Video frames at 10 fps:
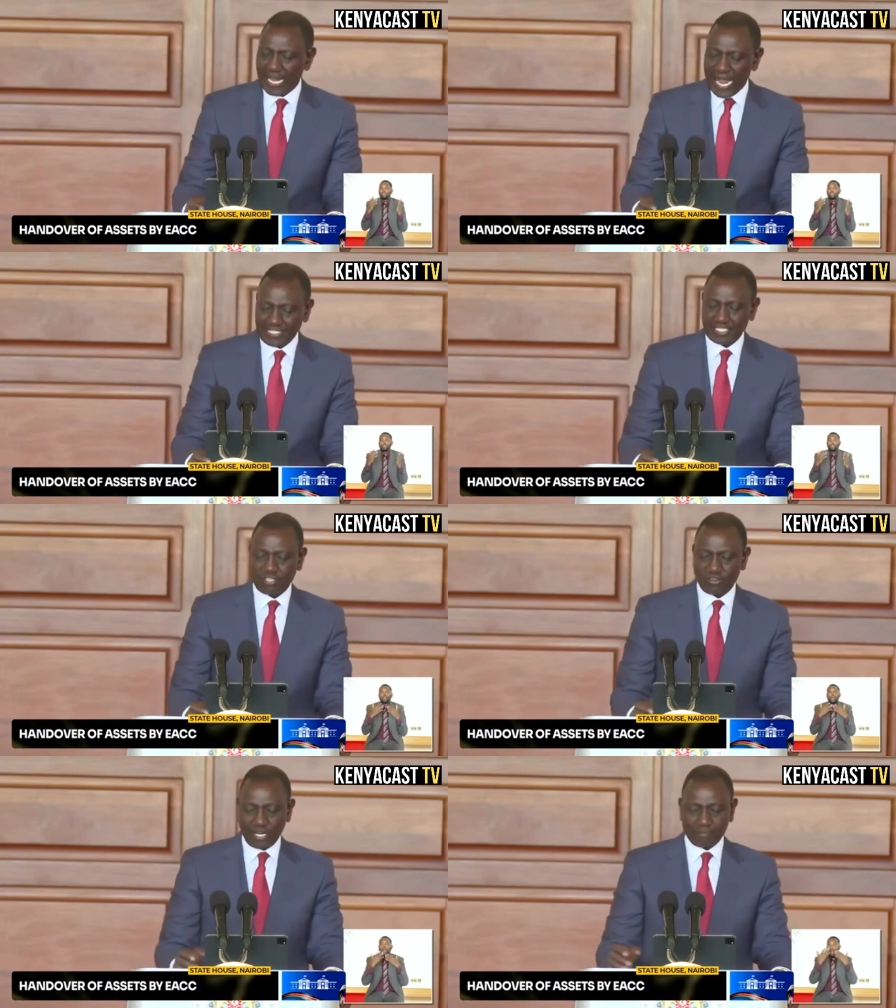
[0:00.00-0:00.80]

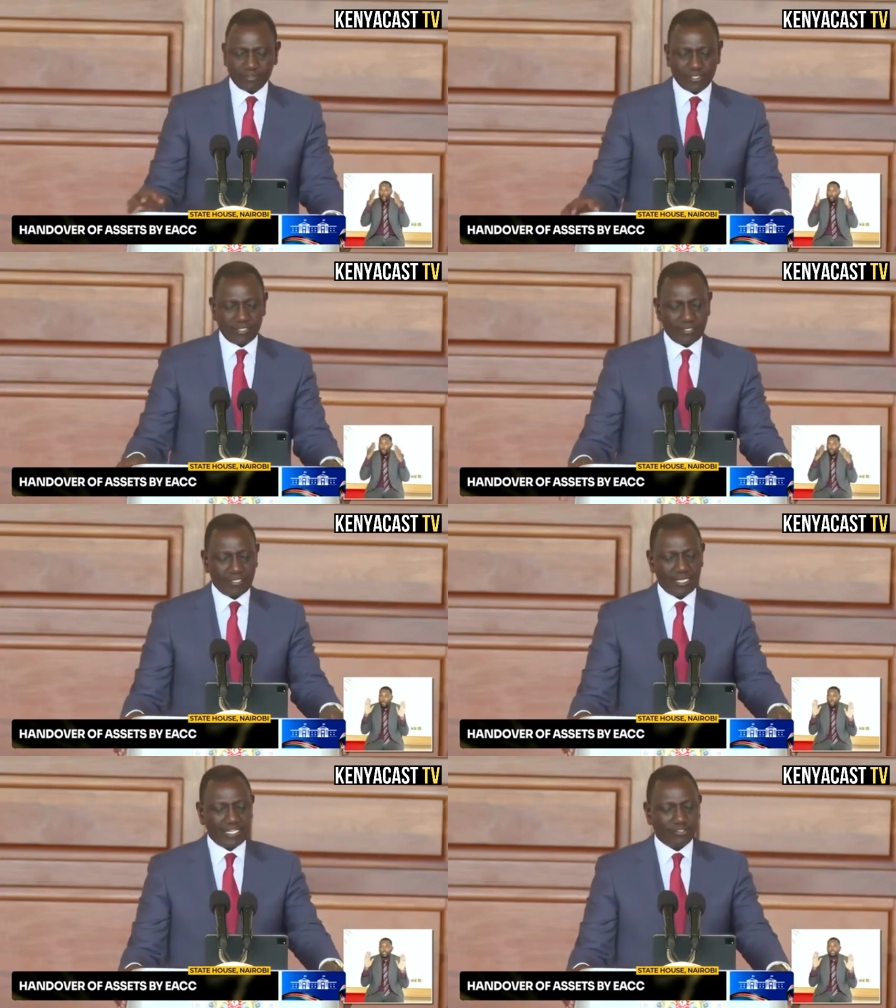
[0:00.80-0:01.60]

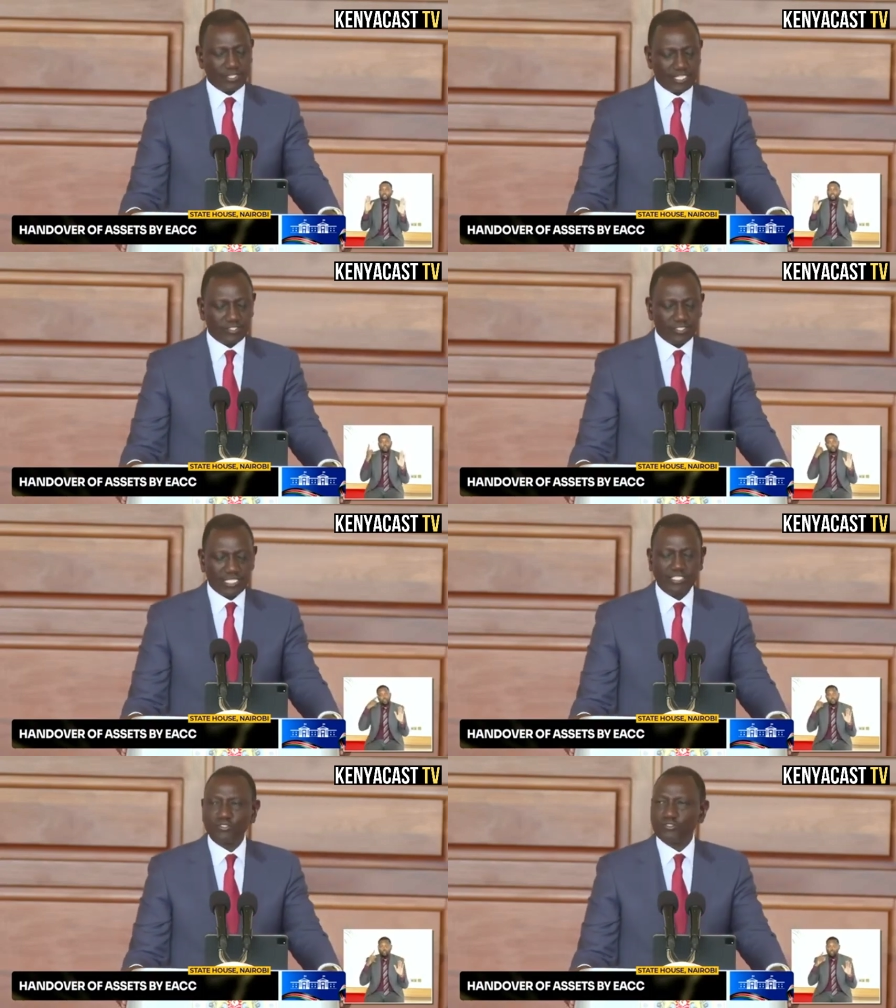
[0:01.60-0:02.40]
anti-corruption education
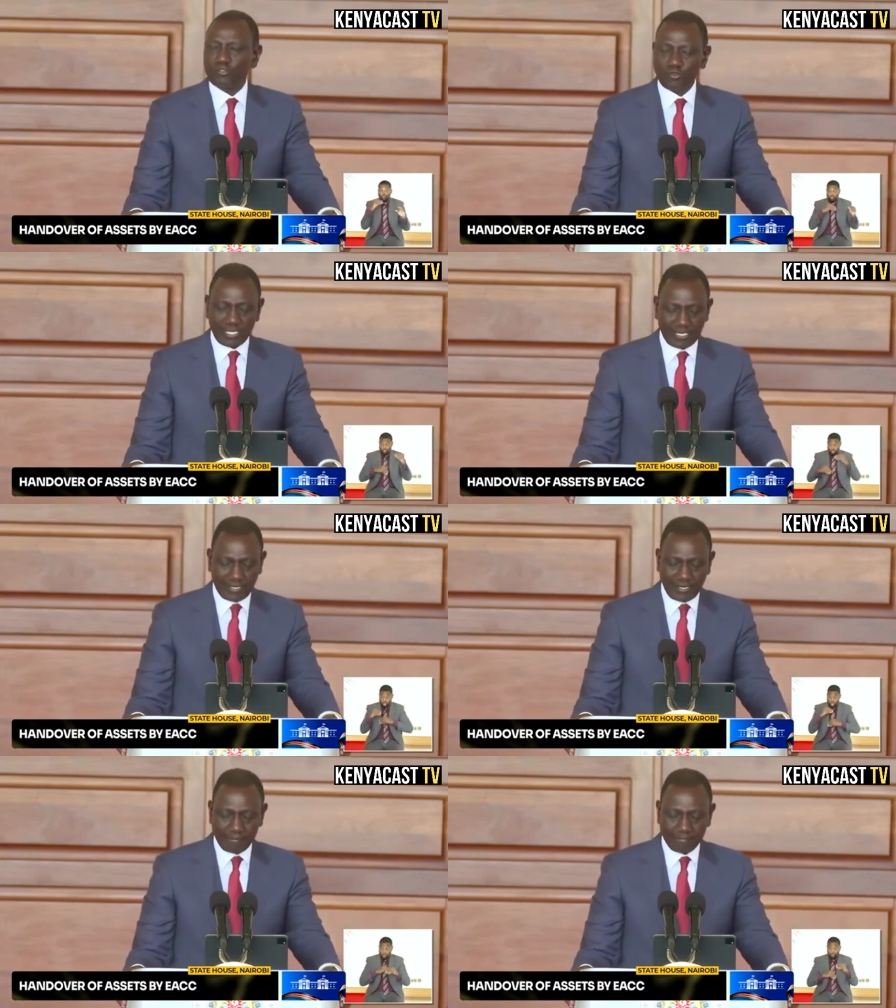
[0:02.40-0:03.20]
into school
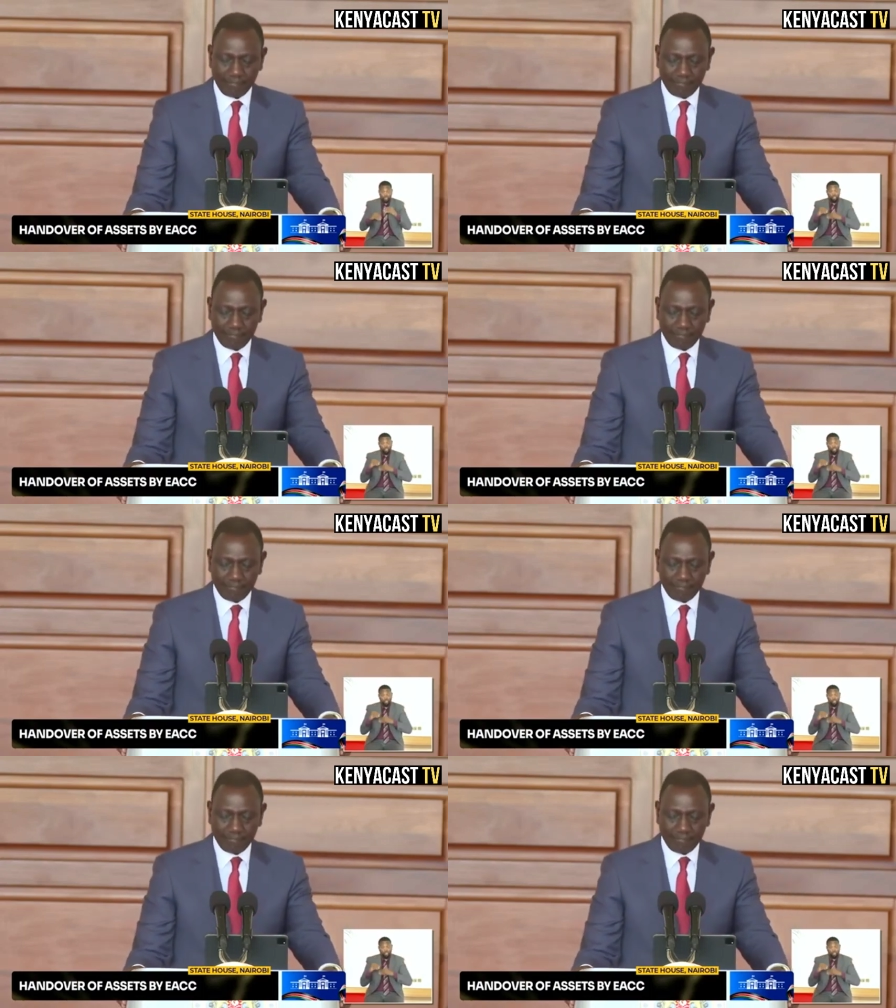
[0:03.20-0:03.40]
curriculum,